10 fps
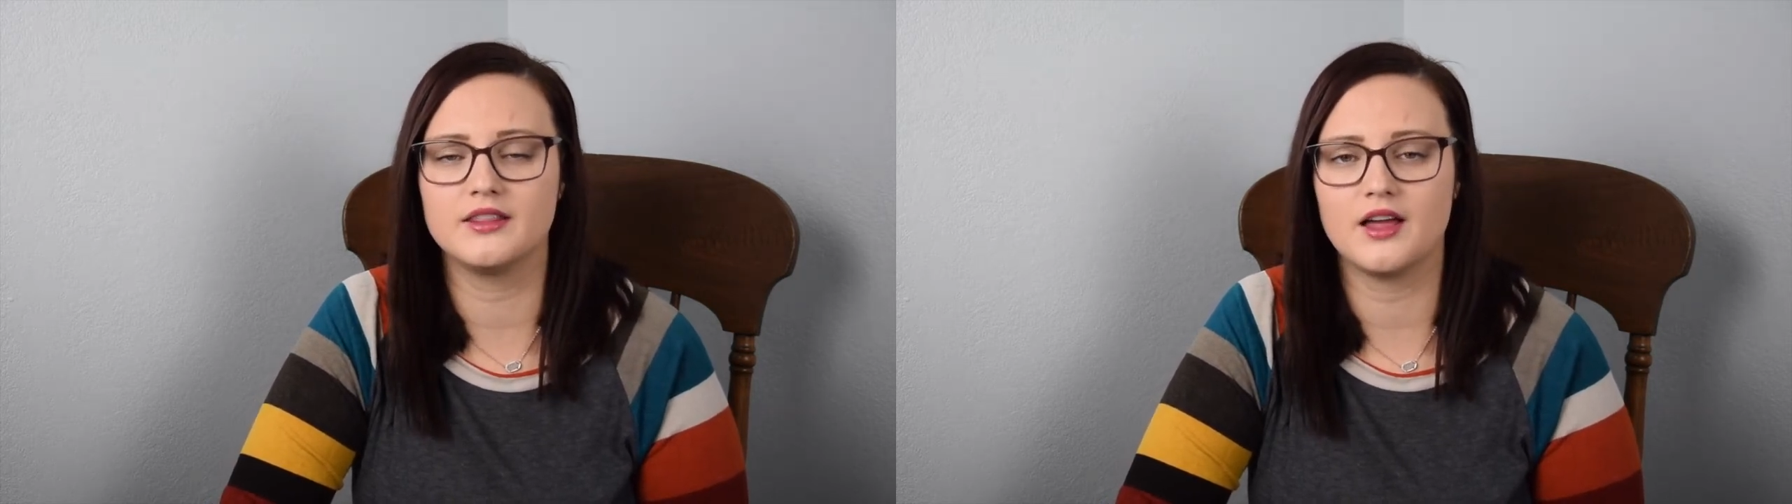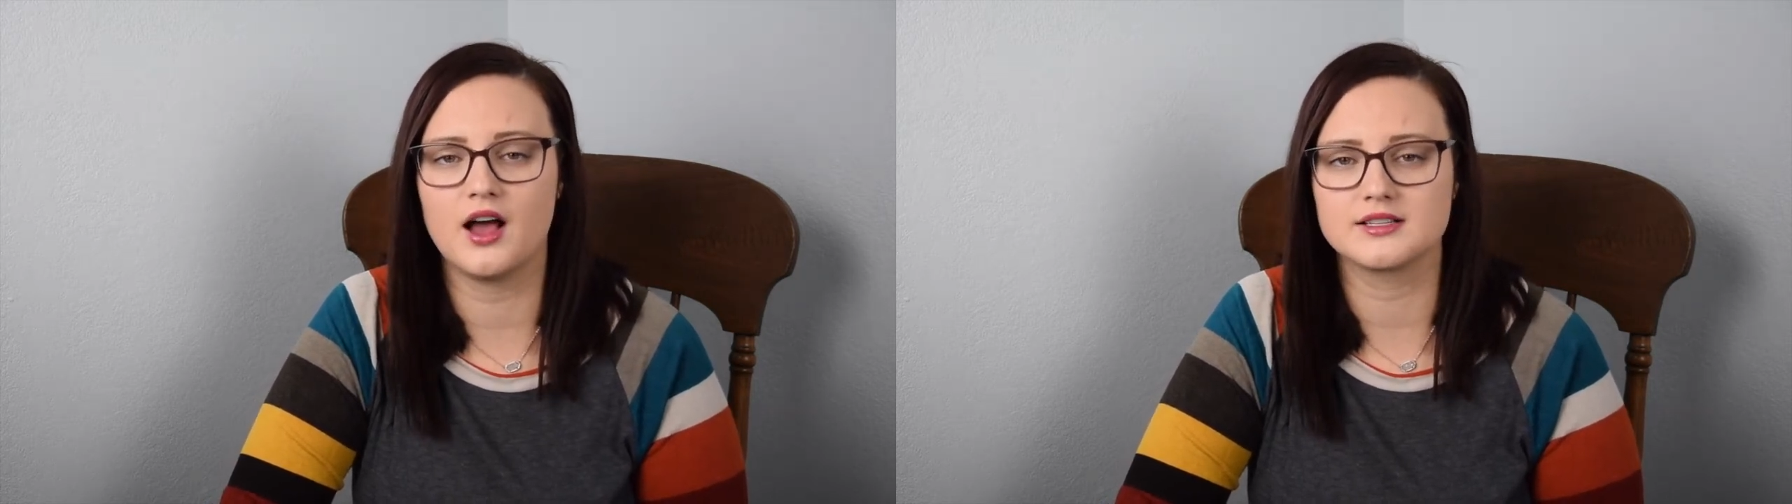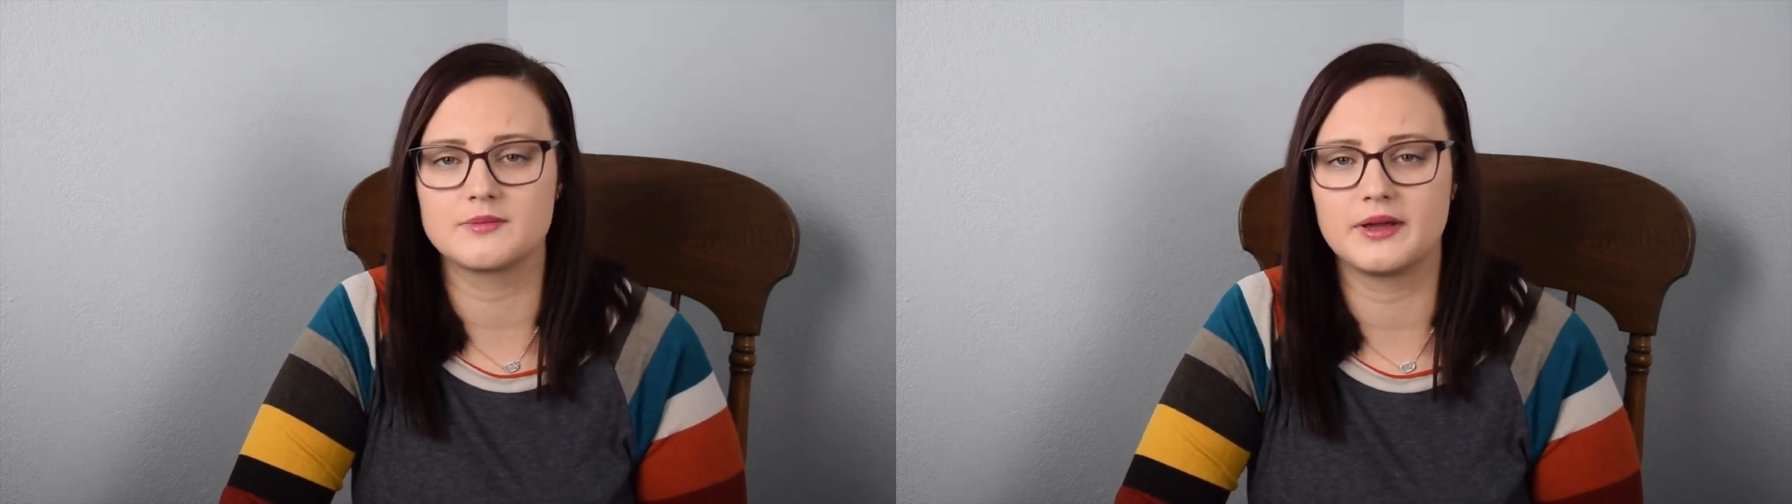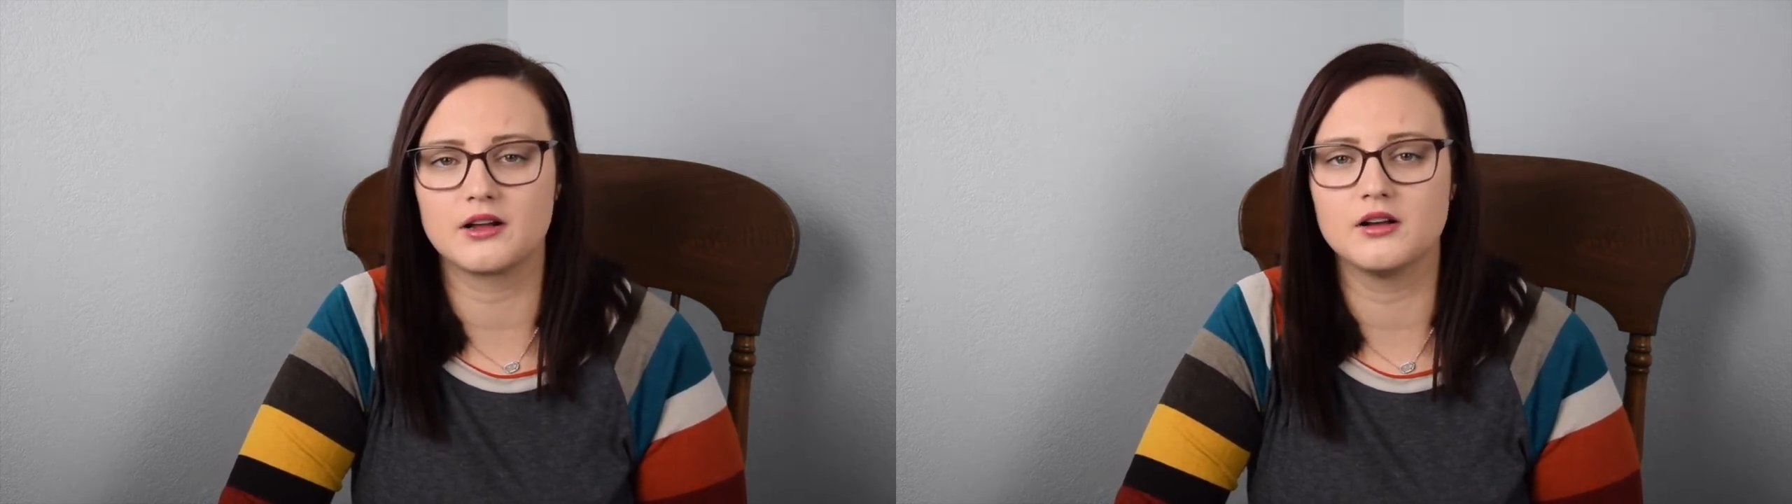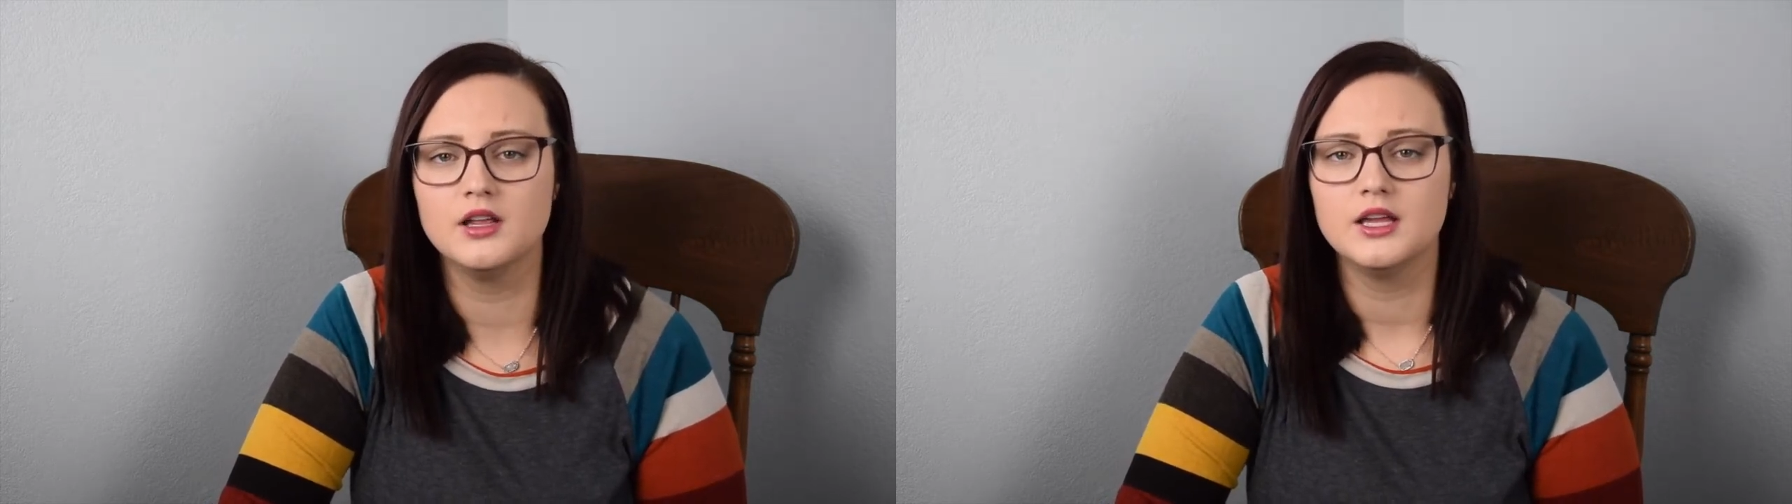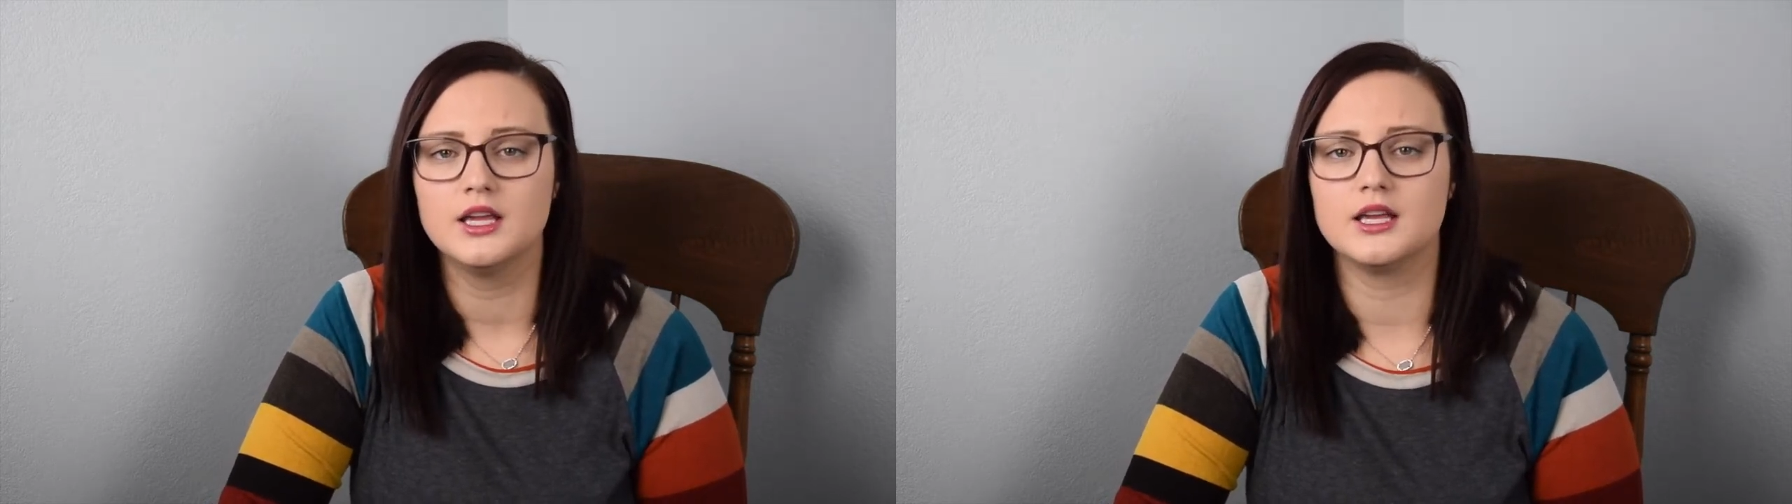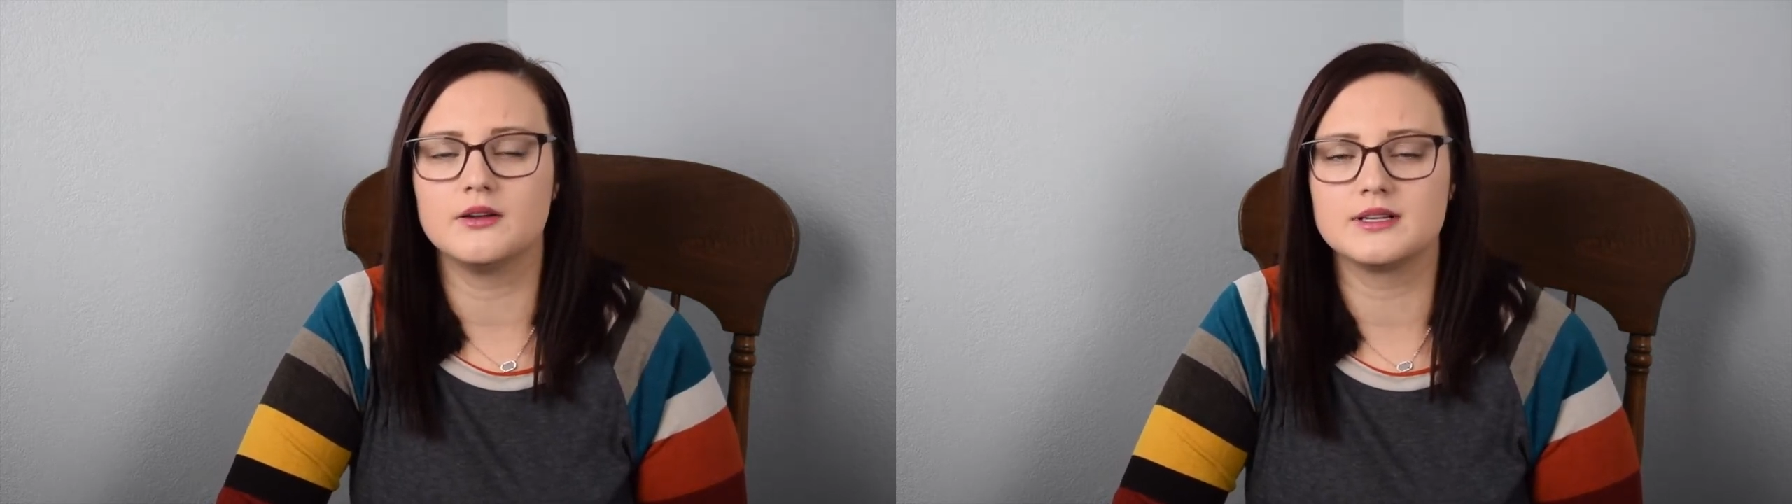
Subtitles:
the hospital. It